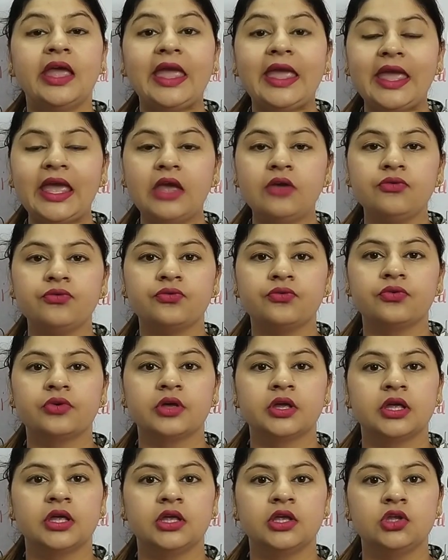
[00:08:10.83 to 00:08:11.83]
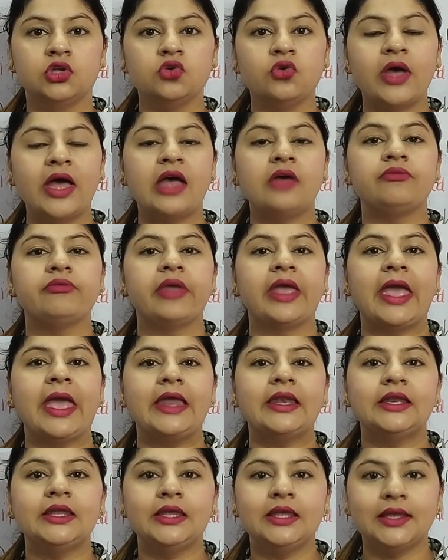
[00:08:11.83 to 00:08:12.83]
If you have
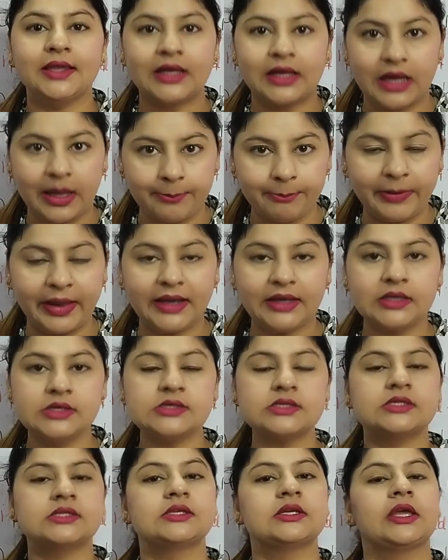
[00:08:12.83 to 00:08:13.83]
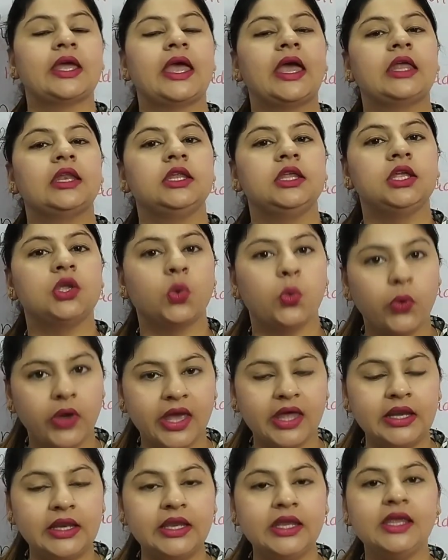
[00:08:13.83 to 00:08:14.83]
any comment, any
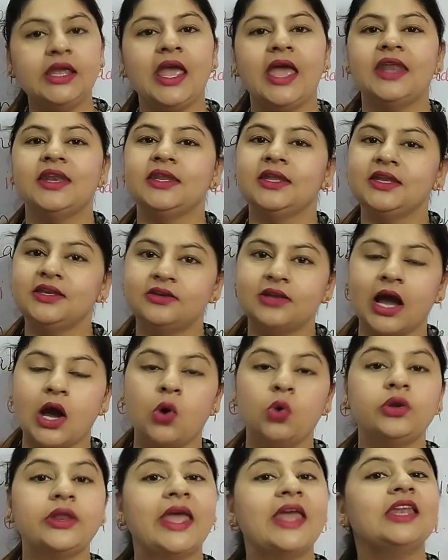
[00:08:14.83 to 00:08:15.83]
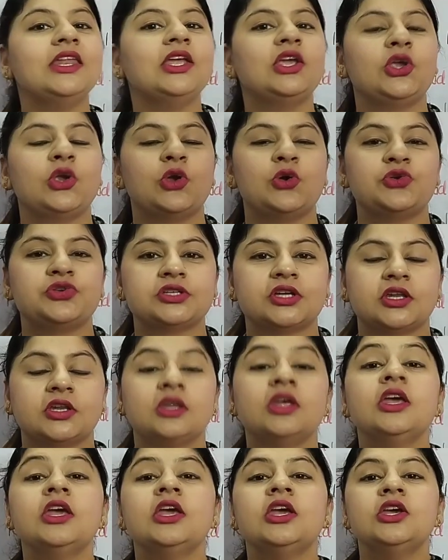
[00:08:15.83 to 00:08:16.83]
query, any doubt, any
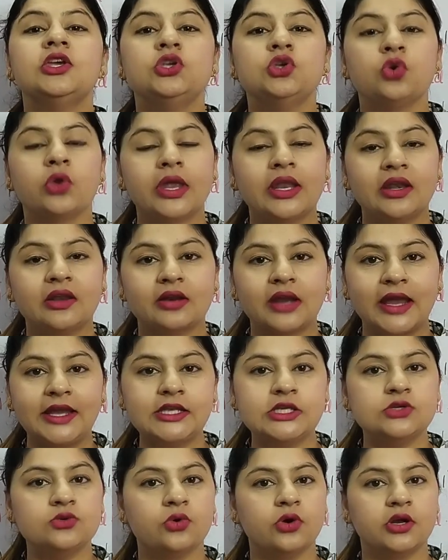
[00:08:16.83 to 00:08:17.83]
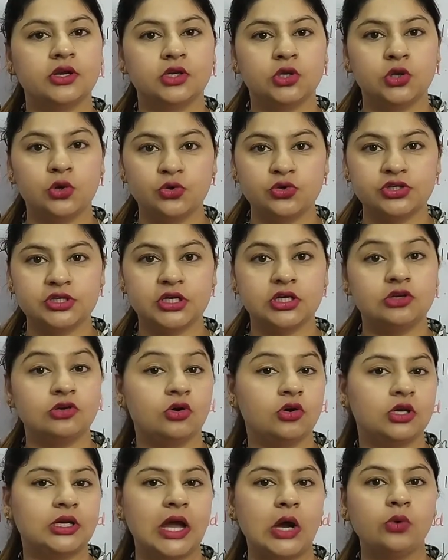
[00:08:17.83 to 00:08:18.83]
question, you can write your question,
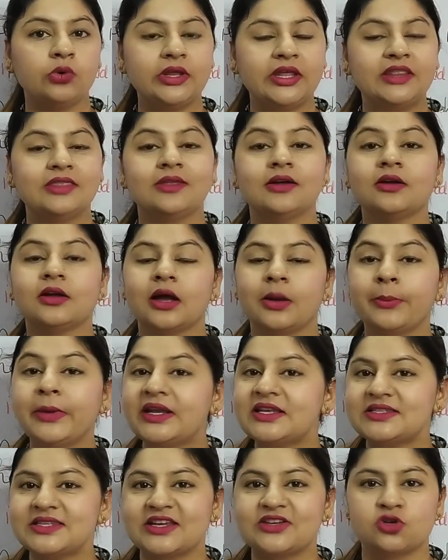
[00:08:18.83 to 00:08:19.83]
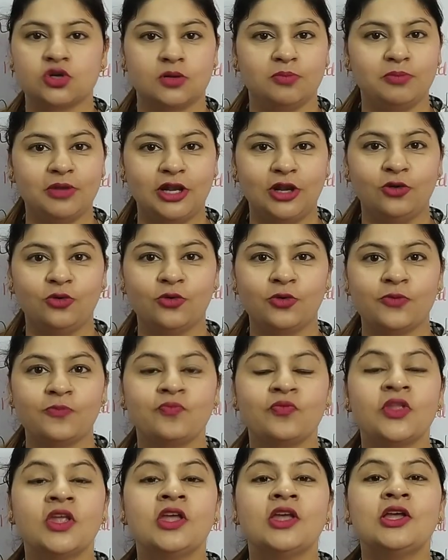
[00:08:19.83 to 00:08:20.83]
your doubt in the comment section below.
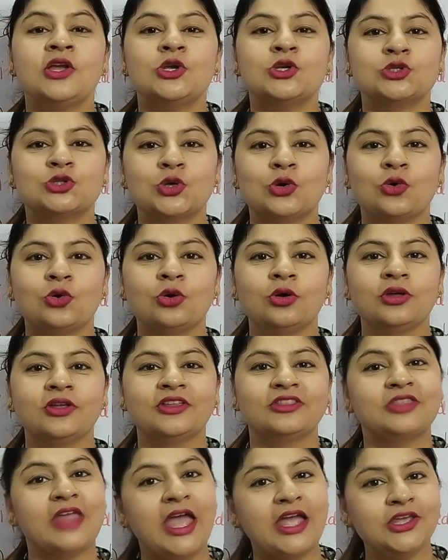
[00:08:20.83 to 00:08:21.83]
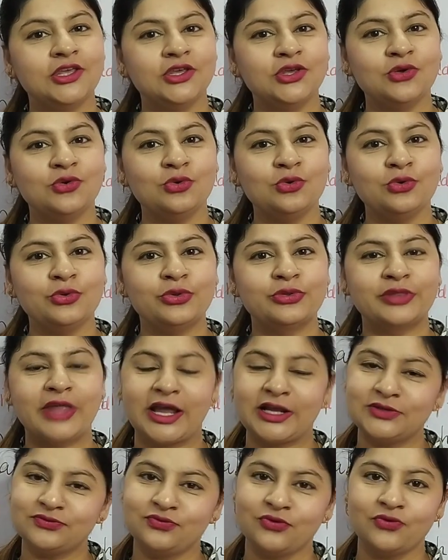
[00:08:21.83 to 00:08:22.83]
So thank you.
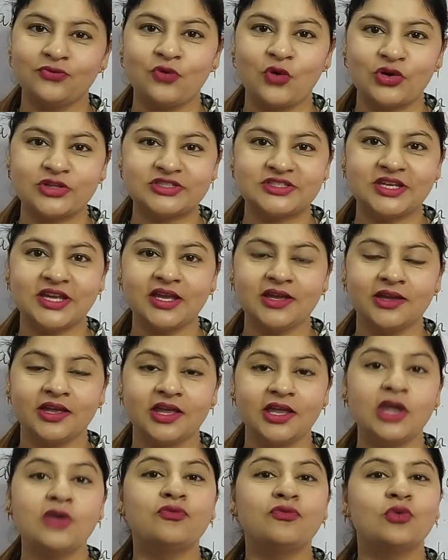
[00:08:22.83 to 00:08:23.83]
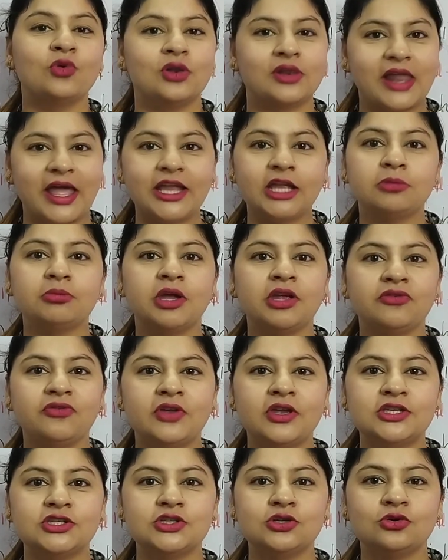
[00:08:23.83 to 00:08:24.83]
Thanks for watching. If you like my
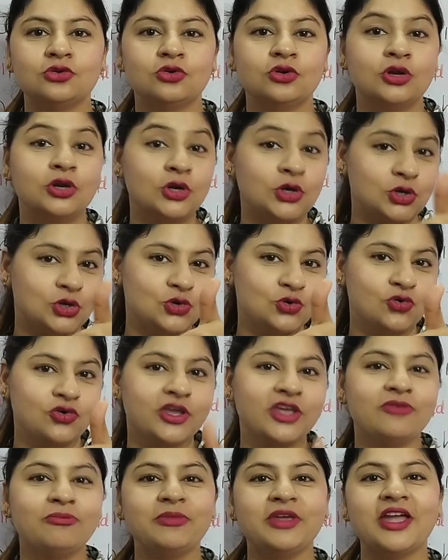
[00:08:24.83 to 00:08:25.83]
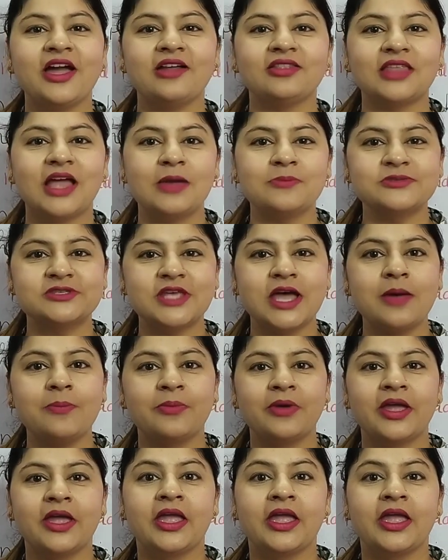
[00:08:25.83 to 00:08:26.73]
video, do give me a thumbs up